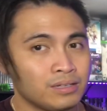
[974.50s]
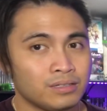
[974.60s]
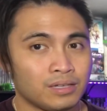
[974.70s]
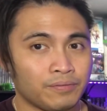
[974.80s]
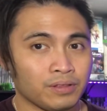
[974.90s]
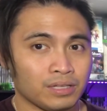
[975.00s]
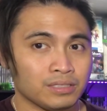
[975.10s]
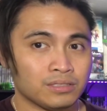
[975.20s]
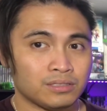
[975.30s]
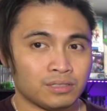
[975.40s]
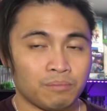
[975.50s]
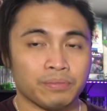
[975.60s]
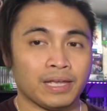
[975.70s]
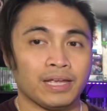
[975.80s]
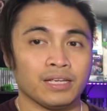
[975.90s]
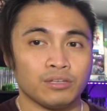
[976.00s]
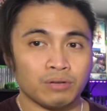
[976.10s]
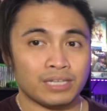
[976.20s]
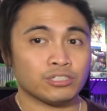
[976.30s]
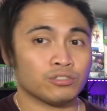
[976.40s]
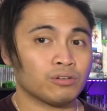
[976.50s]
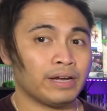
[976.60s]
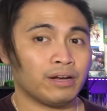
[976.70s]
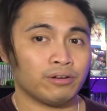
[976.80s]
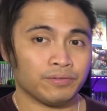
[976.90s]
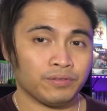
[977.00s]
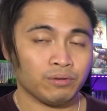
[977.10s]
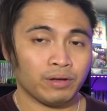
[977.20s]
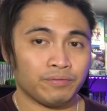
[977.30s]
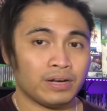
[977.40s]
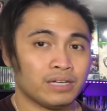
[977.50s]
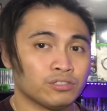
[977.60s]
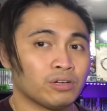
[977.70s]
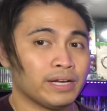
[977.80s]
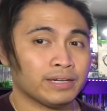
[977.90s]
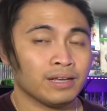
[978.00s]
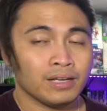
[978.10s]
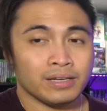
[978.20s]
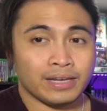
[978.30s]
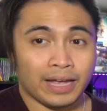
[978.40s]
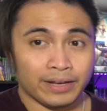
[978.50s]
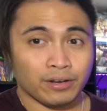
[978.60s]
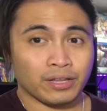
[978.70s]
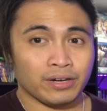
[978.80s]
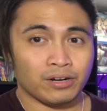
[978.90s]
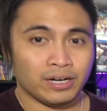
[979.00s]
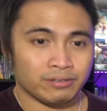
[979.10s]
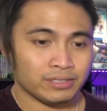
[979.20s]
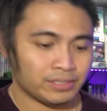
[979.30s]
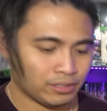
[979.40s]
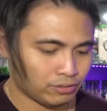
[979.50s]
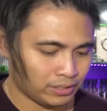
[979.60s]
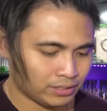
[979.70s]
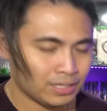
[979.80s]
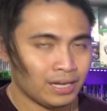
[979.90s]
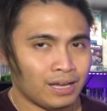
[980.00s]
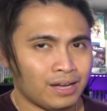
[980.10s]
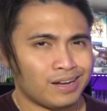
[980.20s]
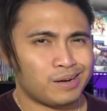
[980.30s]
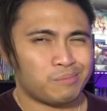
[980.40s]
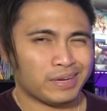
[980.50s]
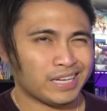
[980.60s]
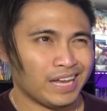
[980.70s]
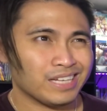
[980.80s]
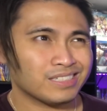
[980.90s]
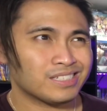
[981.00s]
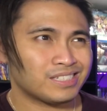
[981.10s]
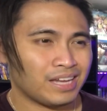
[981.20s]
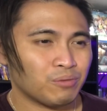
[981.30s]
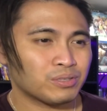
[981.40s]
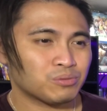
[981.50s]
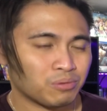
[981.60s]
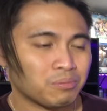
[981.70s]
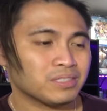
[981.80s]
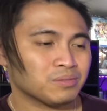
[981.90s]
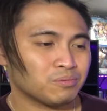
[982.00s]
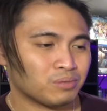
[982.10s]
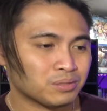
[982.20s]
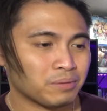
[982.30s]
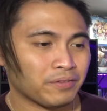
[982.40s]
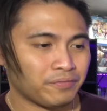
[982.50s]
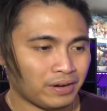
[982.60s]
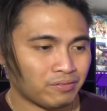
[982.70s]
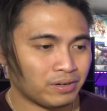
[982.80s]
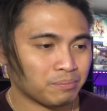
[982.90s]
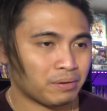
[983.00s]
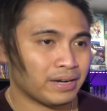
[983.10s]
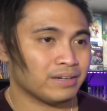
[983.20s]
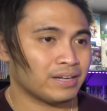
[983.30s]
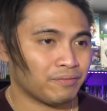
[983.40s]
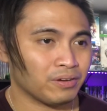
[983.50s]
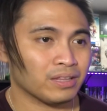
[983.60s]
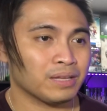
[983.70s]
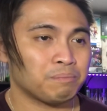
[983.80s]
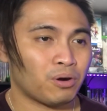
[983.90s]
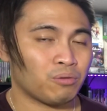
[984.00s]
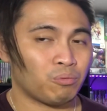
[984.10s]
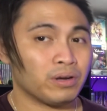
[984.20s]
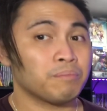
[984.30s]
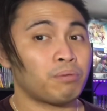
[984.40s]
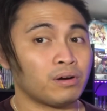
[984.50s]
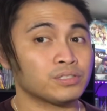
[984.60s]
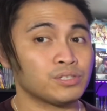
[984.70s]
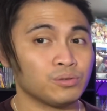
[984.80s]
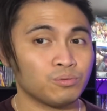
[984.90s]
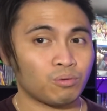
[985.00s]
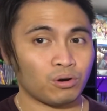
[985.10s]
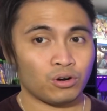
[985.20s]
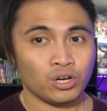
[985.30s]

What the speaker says: Definitely something you guys should try out if you have not tried the Atelier Iris series. I can't say which one was my favorite, but definitely part 1 and part 2 were